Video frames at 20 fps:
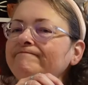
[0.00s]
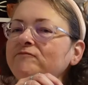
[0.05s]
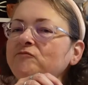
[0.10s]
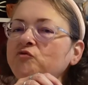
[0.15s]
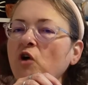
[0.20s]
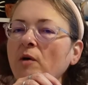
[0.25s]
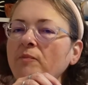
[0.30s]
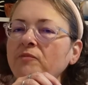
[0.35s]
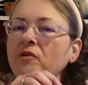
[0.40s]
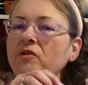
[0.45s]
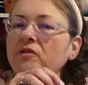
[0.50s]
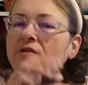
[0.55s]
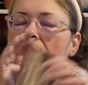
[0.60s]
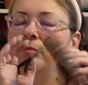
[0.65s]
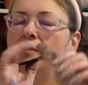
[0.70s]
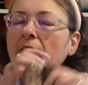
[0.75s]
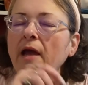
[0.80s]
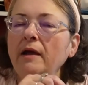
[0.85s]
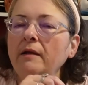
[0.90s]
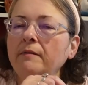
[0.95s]
Dropped it same
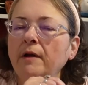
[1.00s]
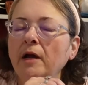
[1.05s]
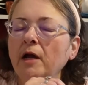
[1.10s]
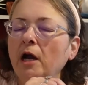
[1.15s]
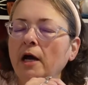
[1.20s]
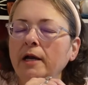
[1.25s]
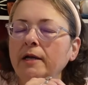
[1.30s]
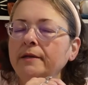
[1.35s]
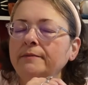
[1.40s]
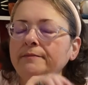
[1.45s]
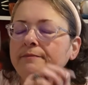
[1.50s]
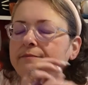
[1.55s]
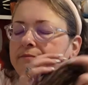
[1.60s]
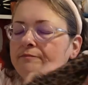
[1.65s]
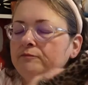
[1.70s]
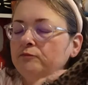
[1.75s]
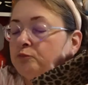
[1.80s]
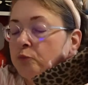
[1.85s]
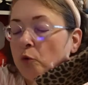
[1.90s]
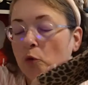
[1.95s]
day I got it.
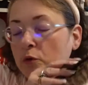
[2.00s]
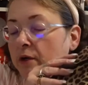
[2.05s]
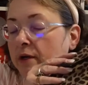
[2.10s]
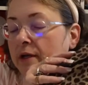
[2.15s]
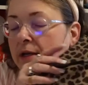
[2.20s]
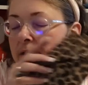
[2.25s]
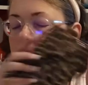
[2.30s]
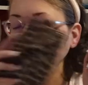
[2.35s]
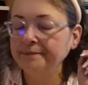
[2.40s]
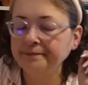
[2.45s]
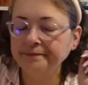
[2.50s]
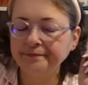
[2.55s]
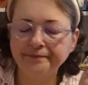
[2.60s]
Broke it again.